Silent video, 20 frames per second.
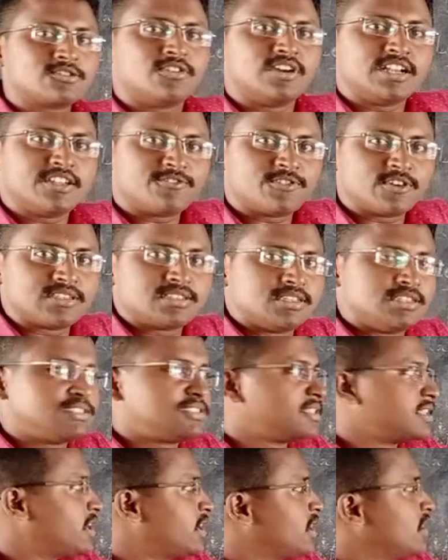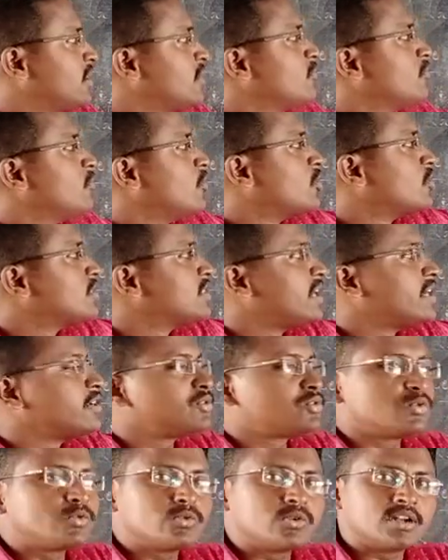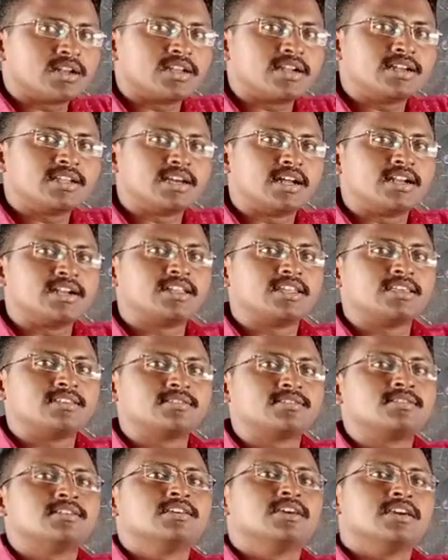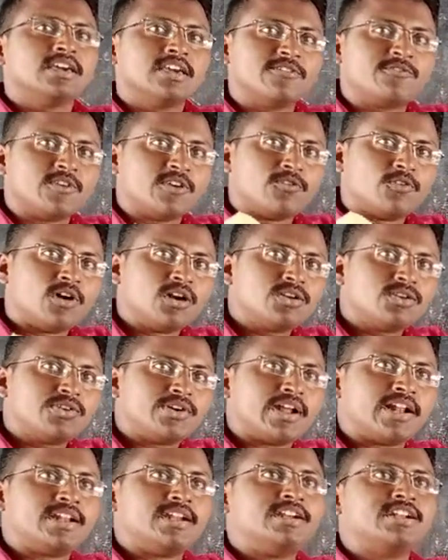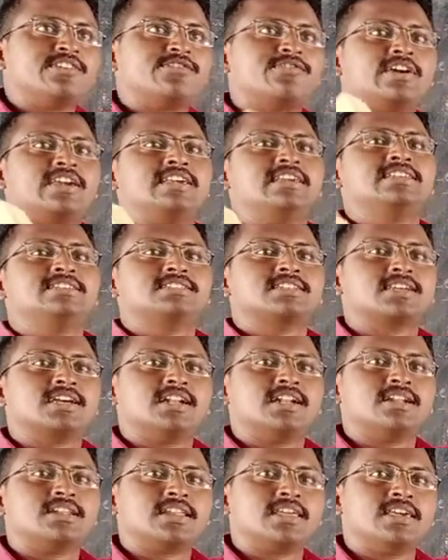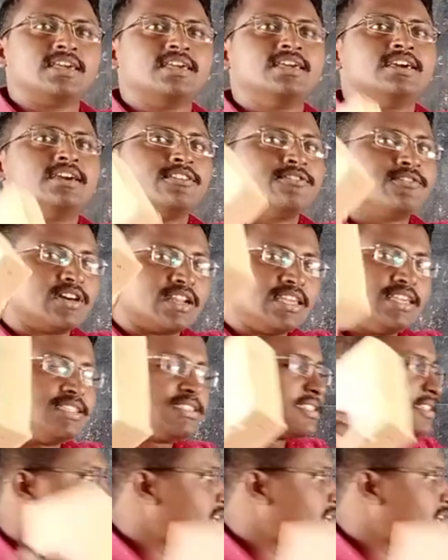21st century, more than 200 countries, if we want to identify each country, for each